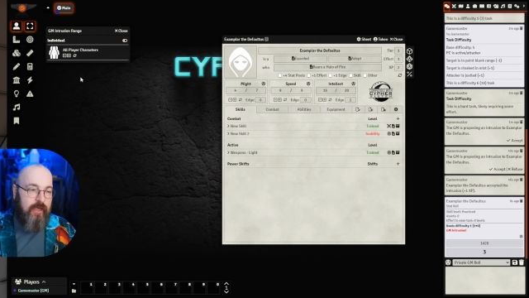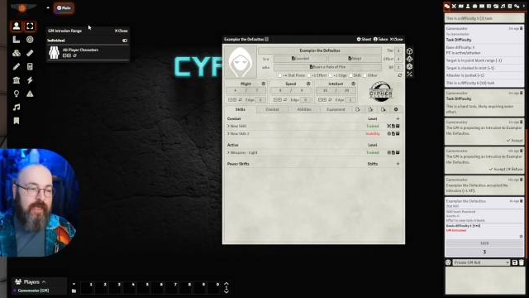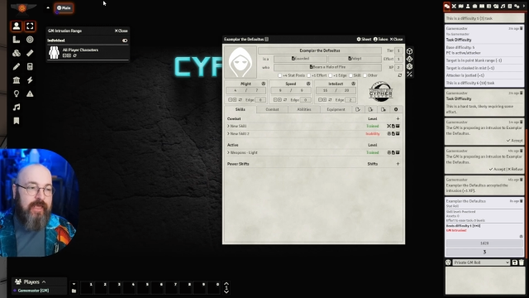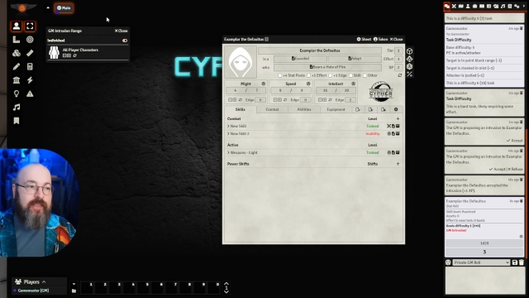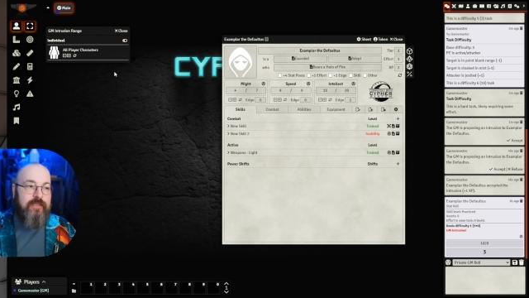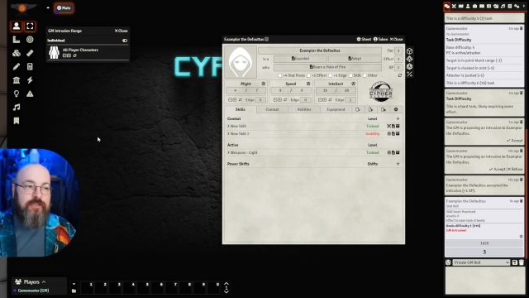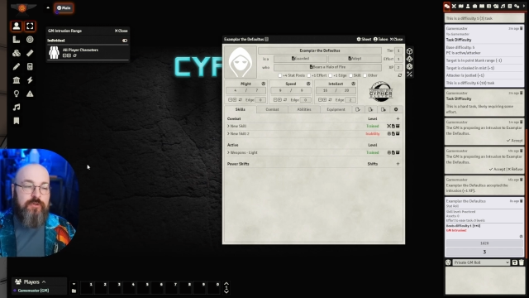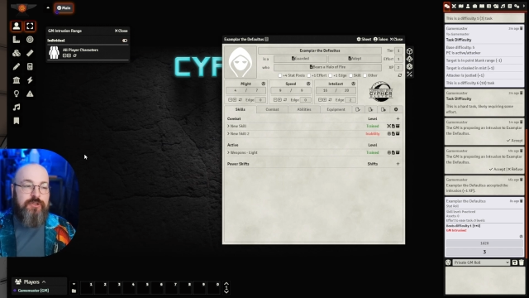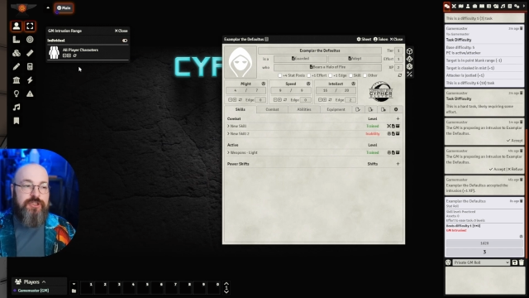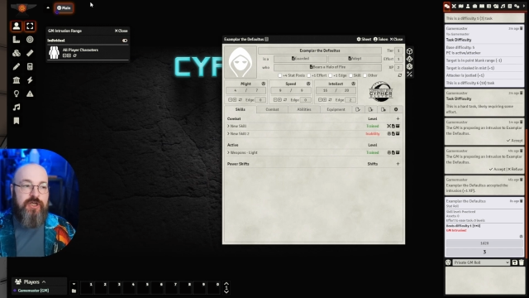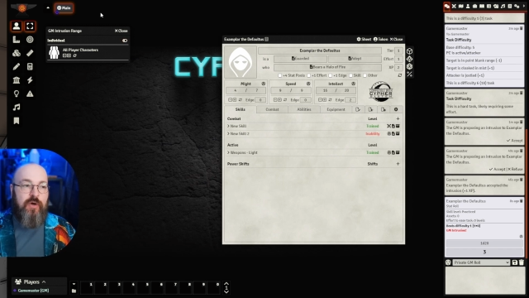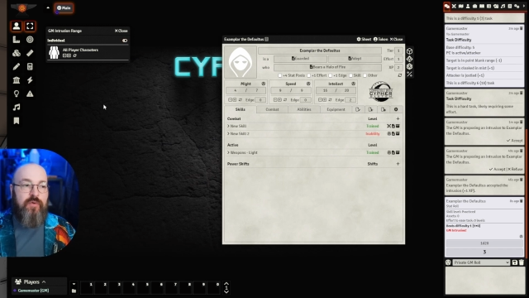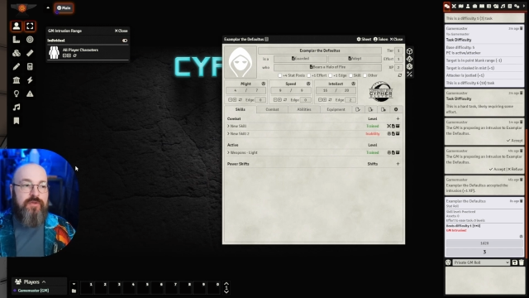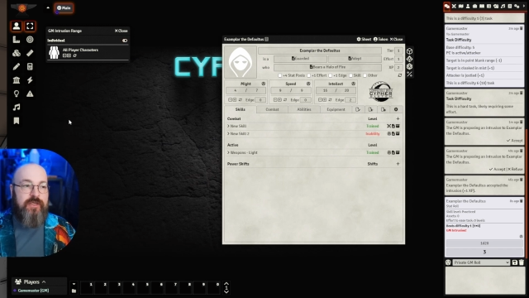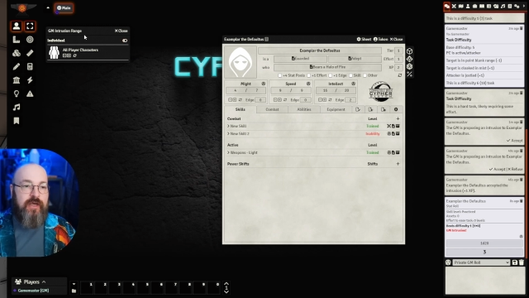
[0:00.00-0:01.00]
This would
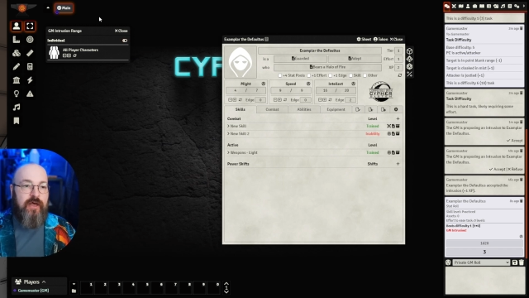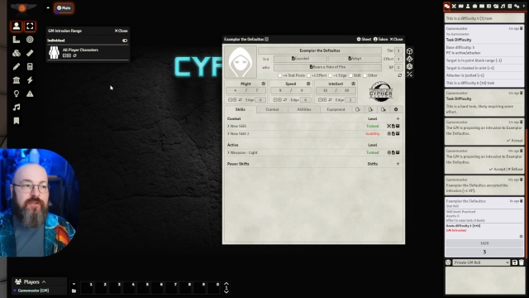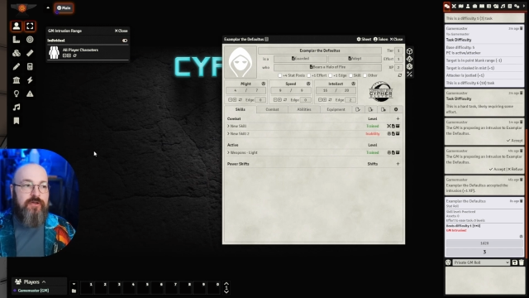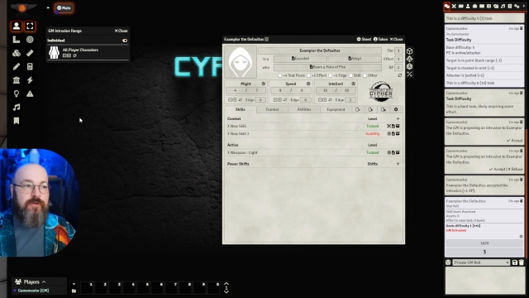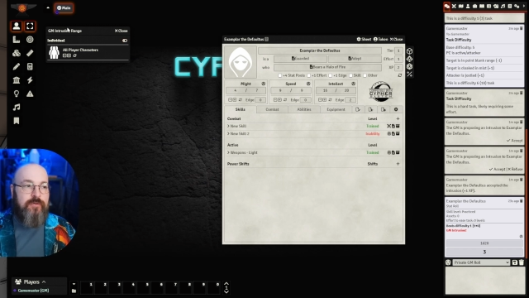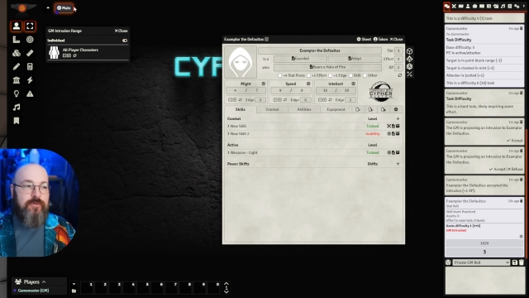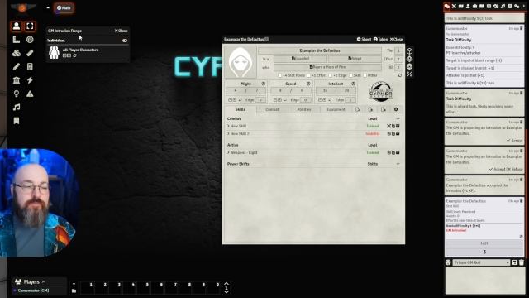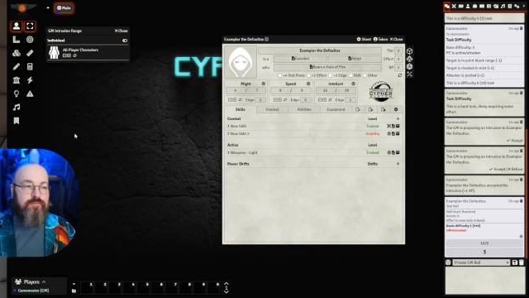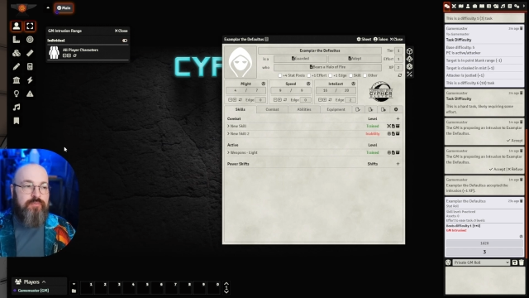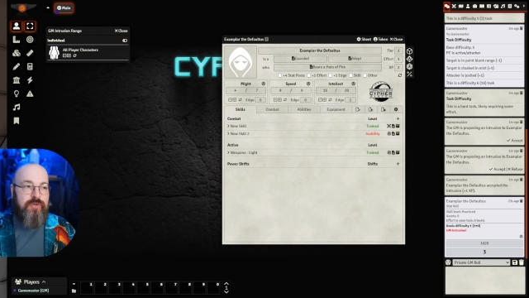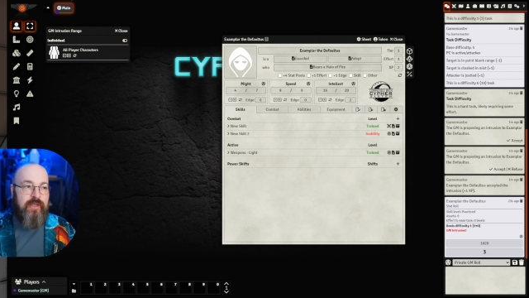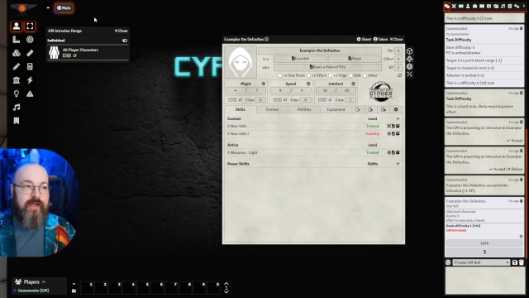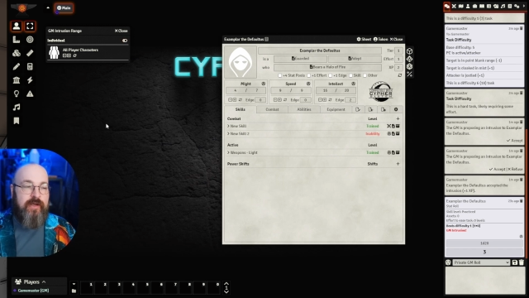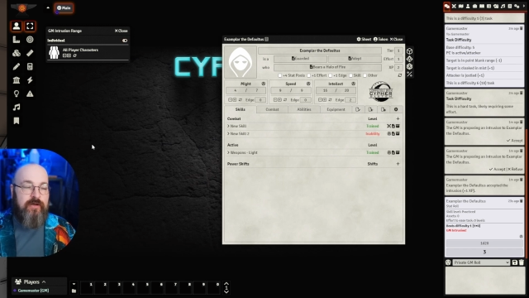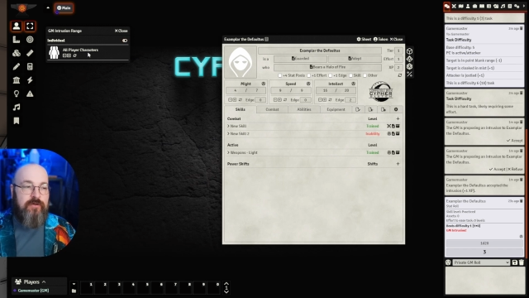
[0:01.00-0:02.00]
show the other
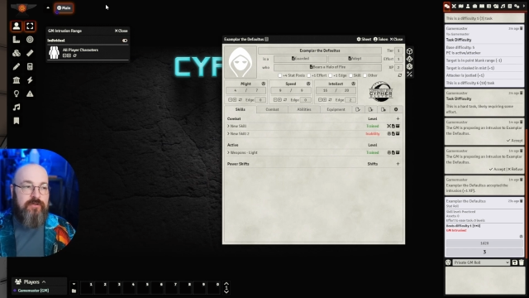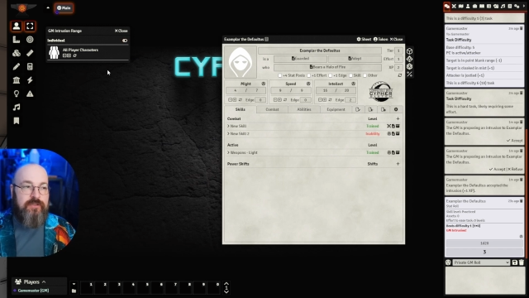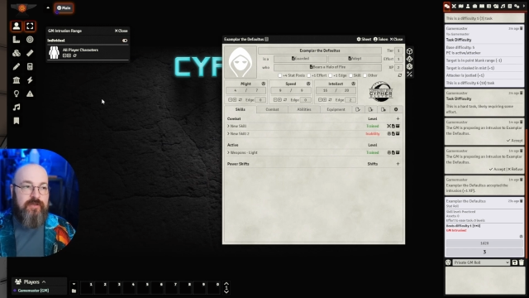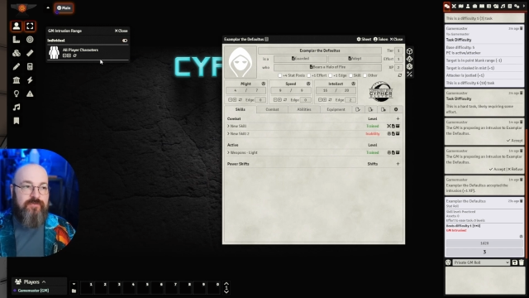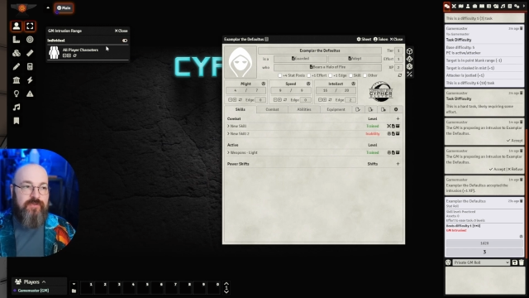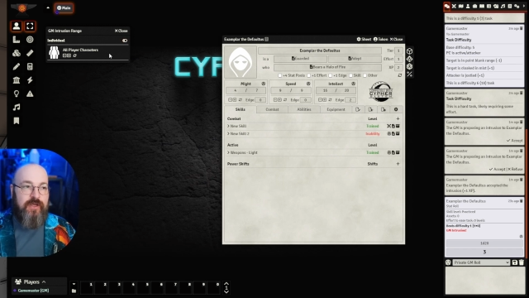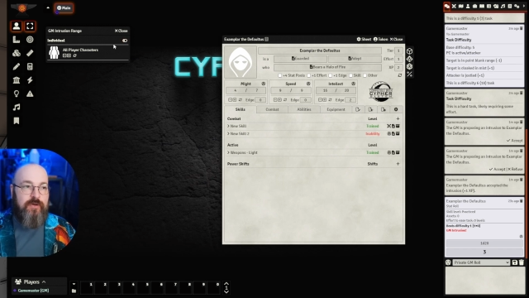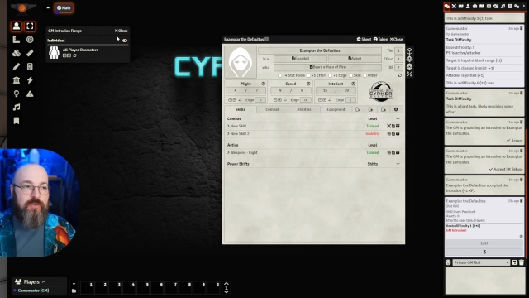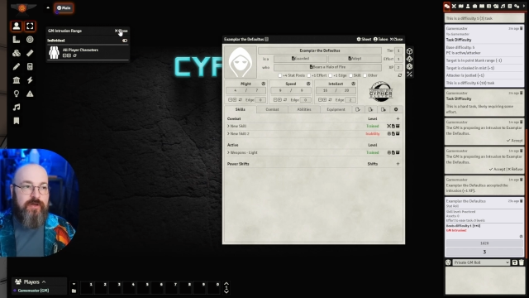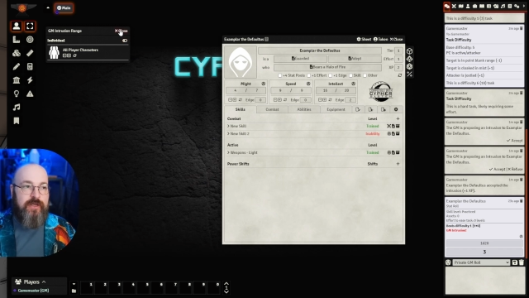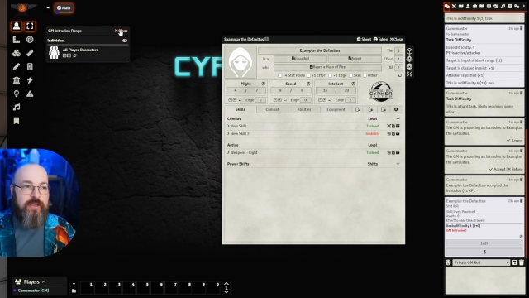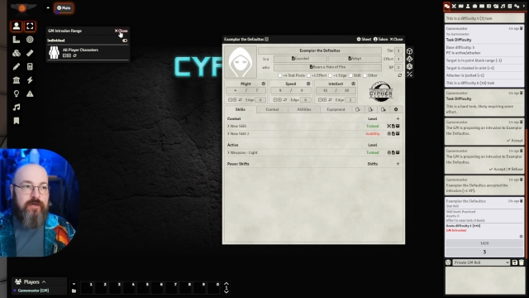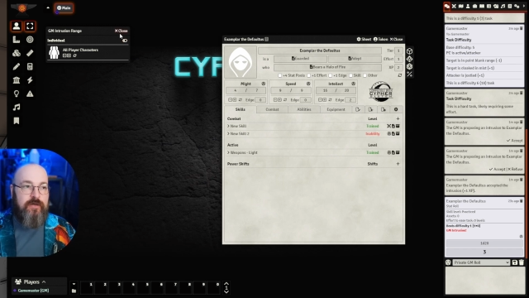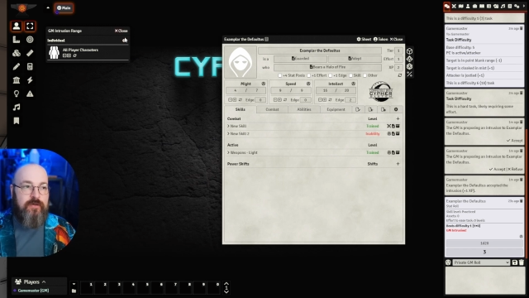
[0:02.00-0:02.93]
players if they were here.